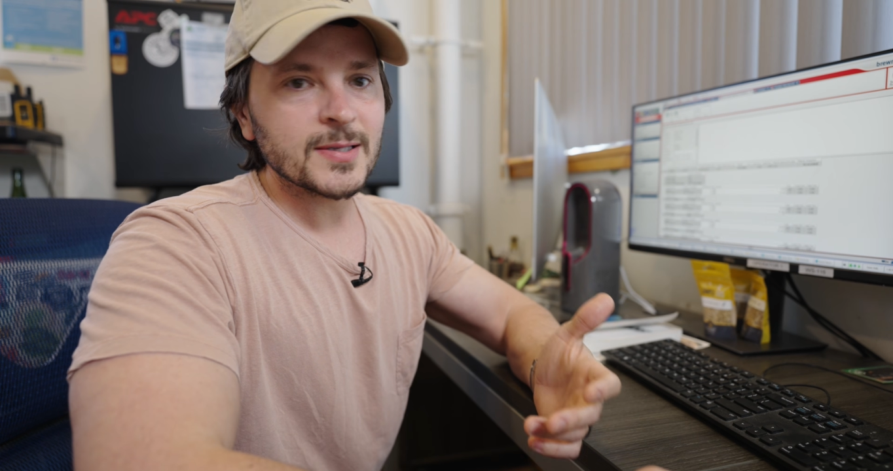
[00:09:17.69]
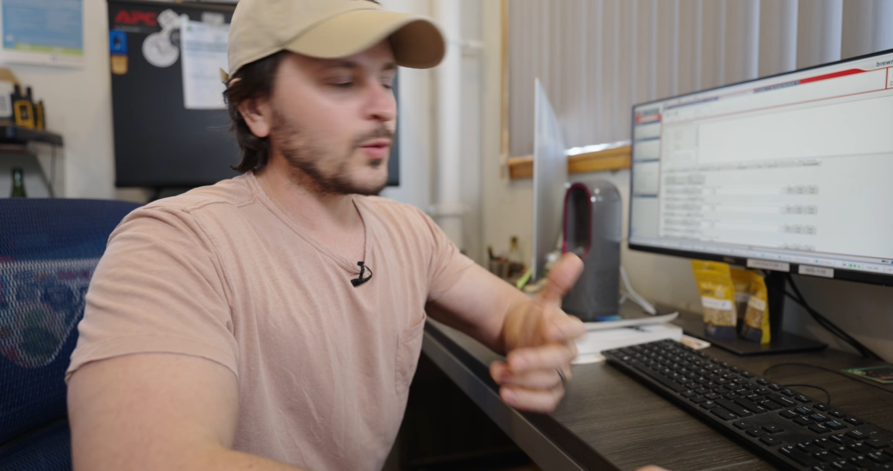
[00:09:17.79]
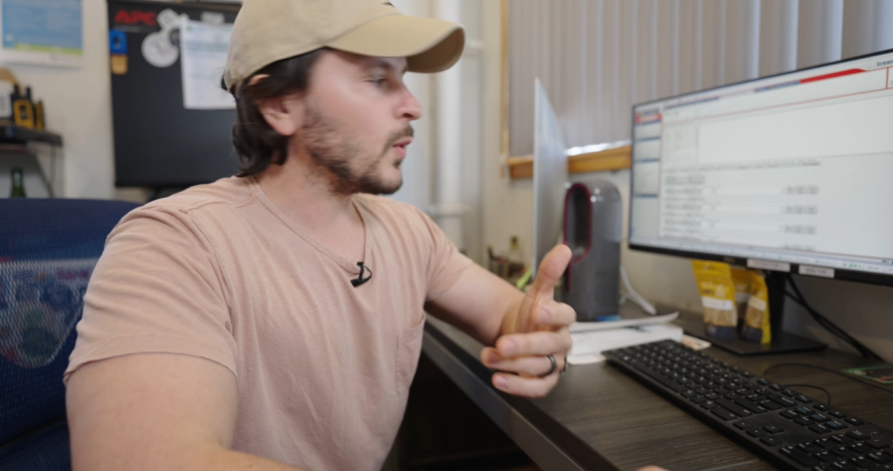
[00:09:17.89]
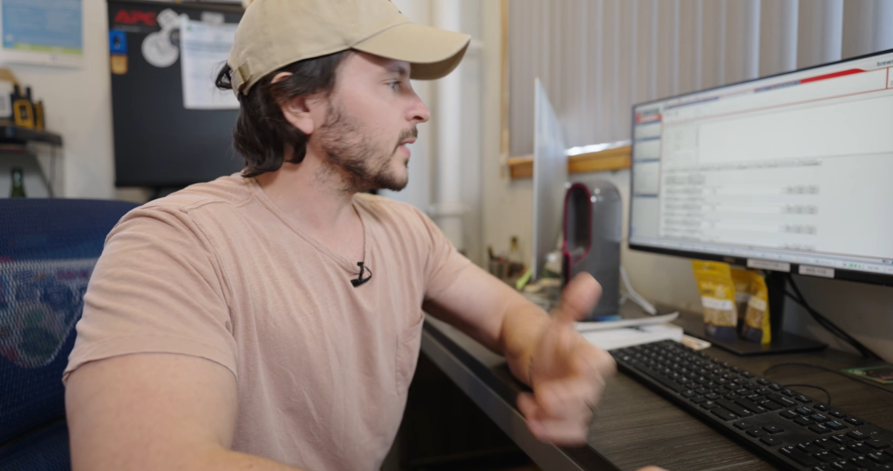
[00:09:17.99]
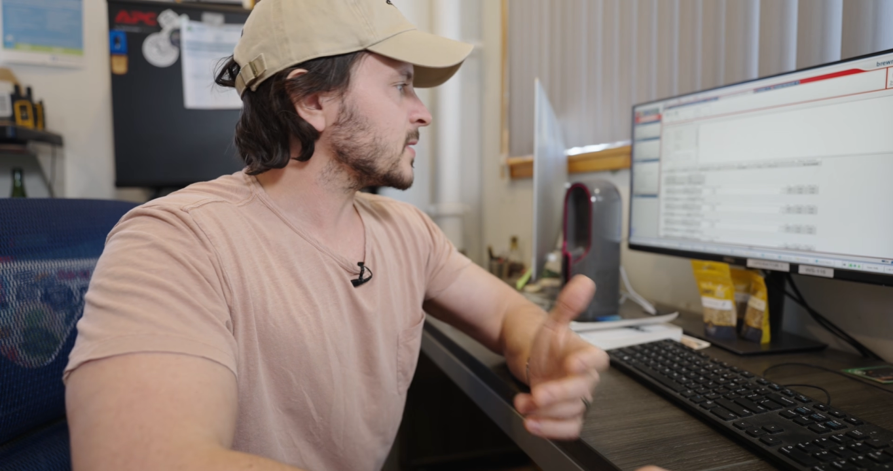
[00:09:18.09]
to
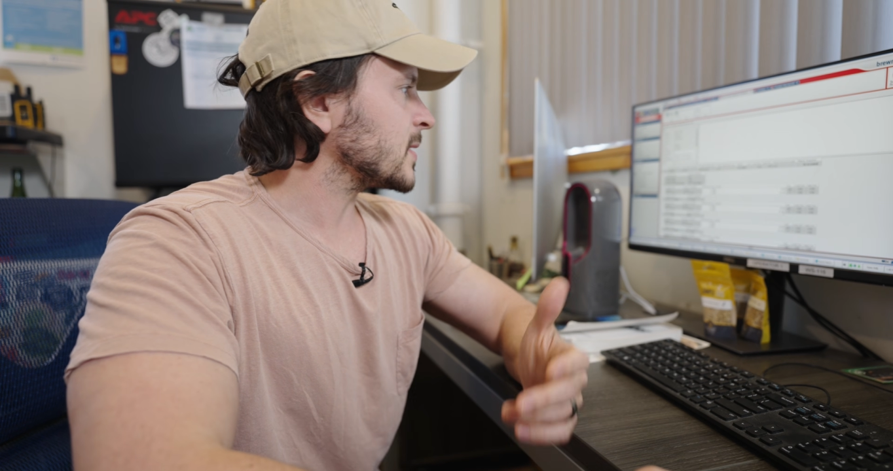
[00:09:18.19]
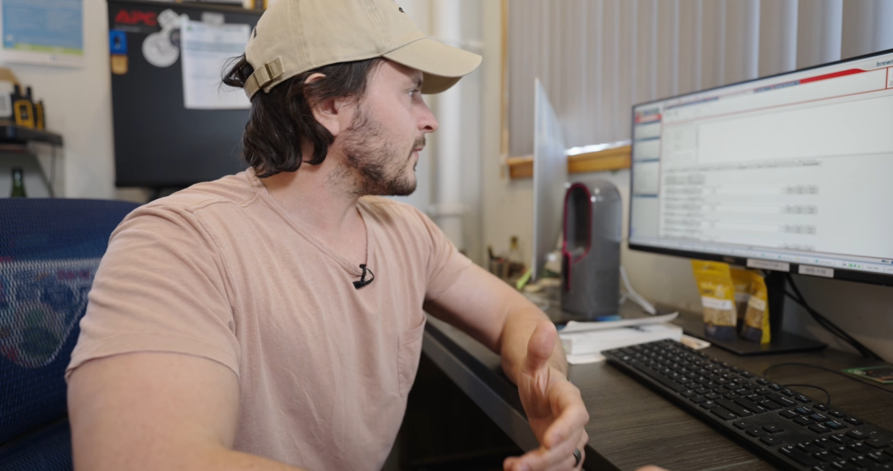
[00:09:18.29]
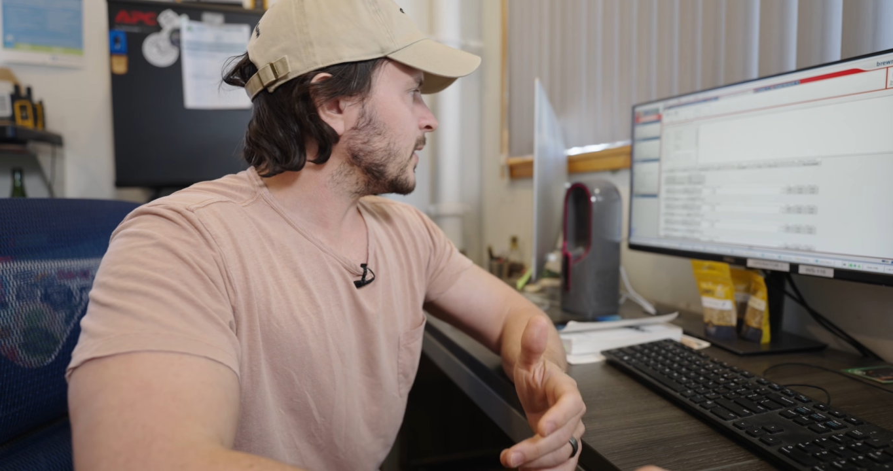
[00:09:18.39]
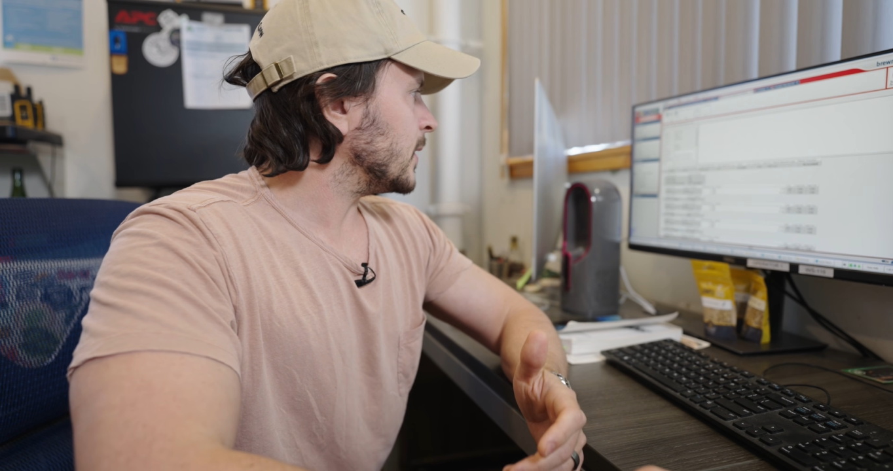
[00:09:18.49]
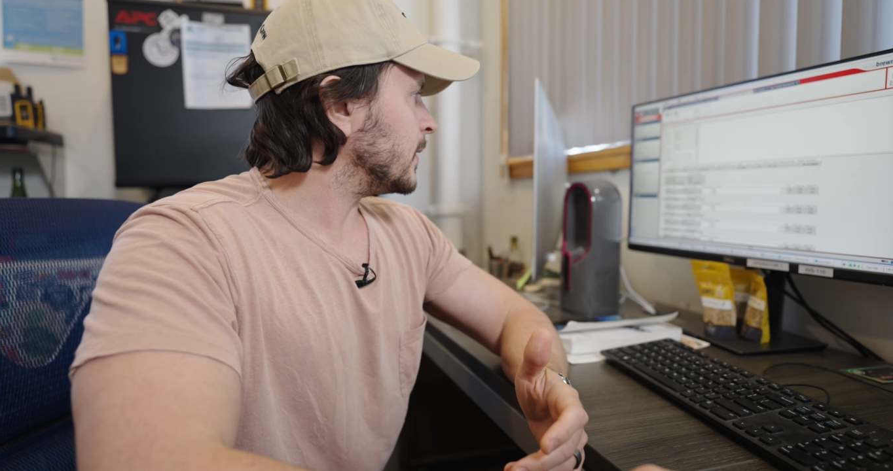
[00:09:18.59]

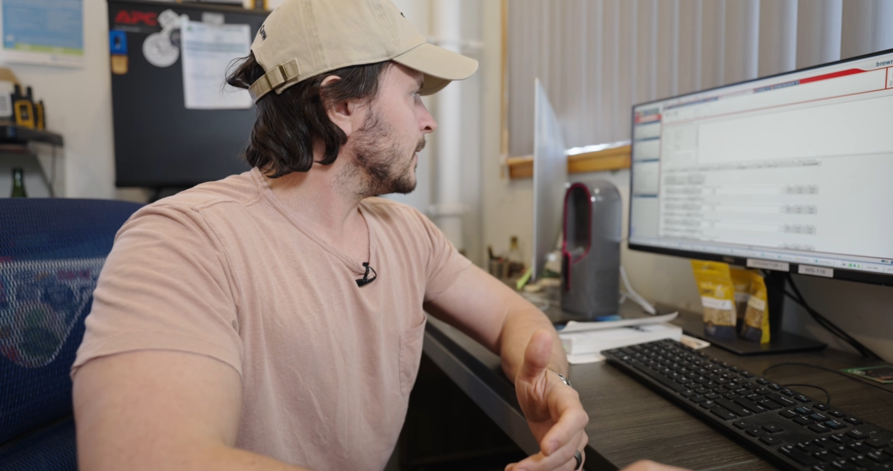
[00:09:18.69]
170.